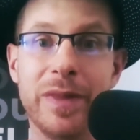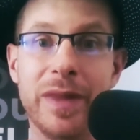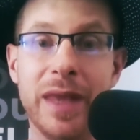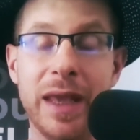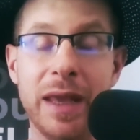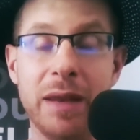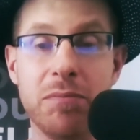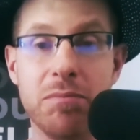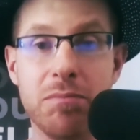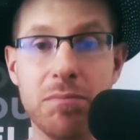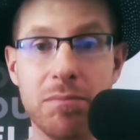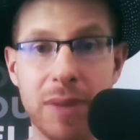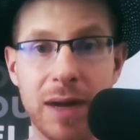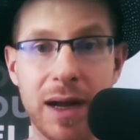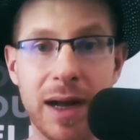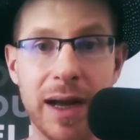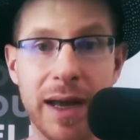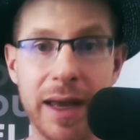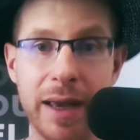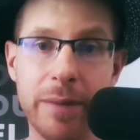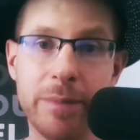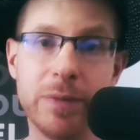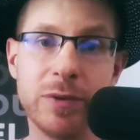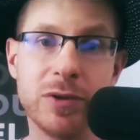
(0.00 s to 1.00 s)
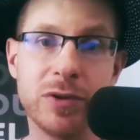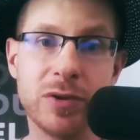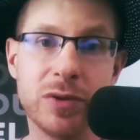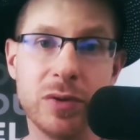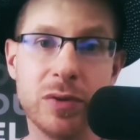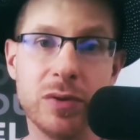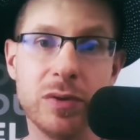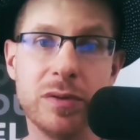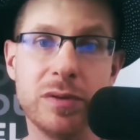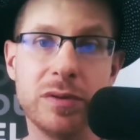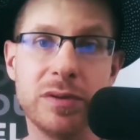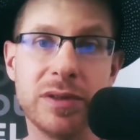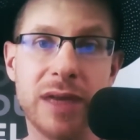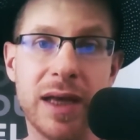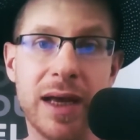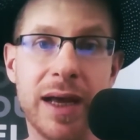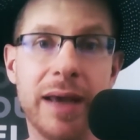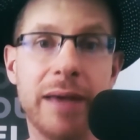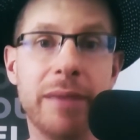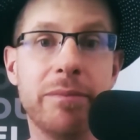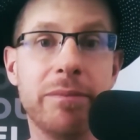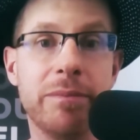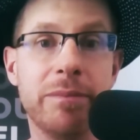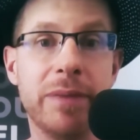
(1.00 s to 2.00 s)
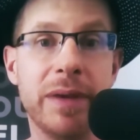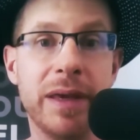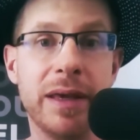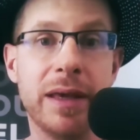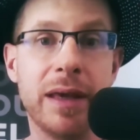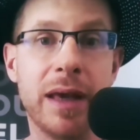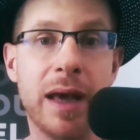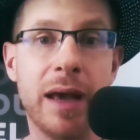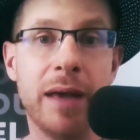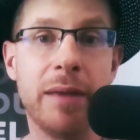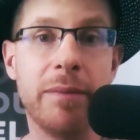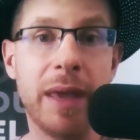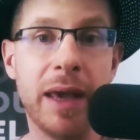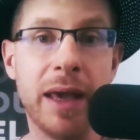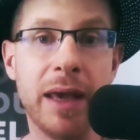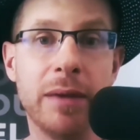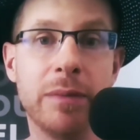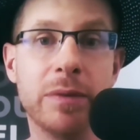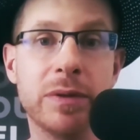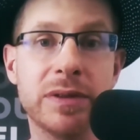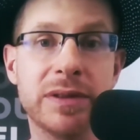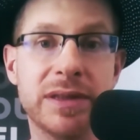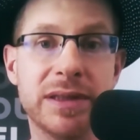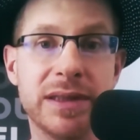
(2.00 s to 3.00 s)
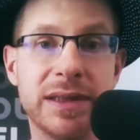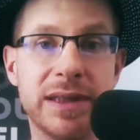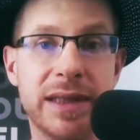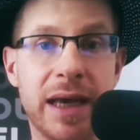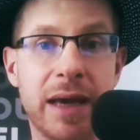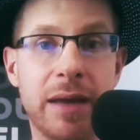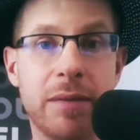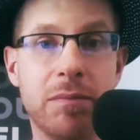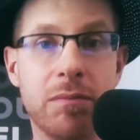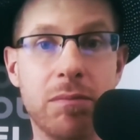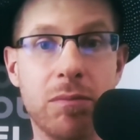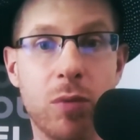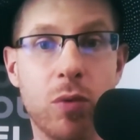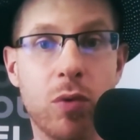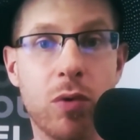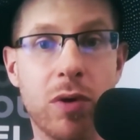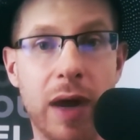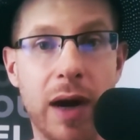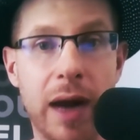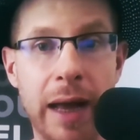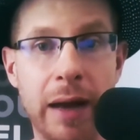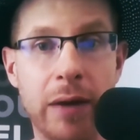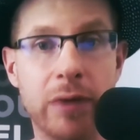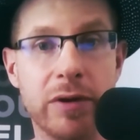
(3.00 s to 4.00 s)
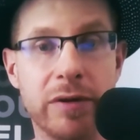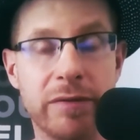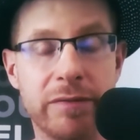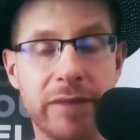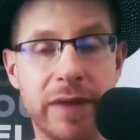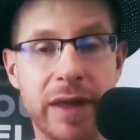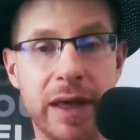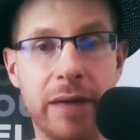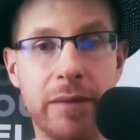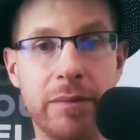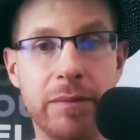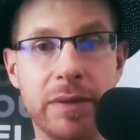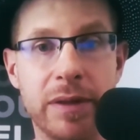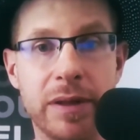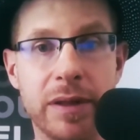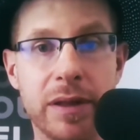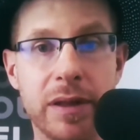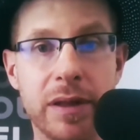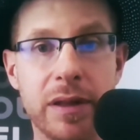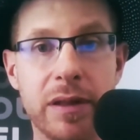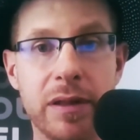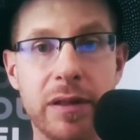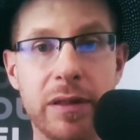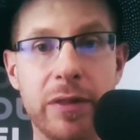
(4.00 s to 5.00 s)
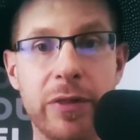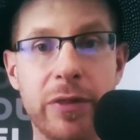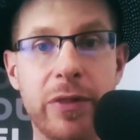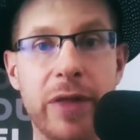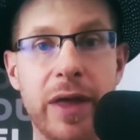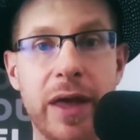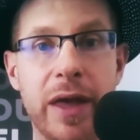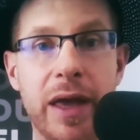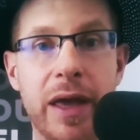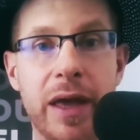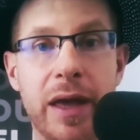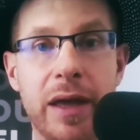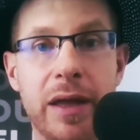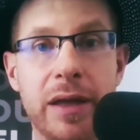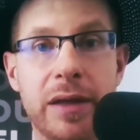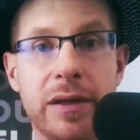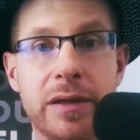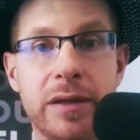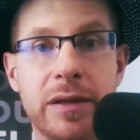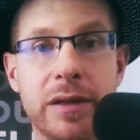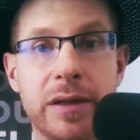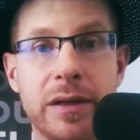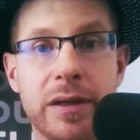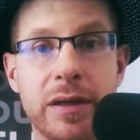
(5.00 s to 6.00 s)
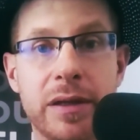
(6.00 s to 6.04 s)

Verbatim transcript: in my episodes, I'm being, I'm able to get more out of them than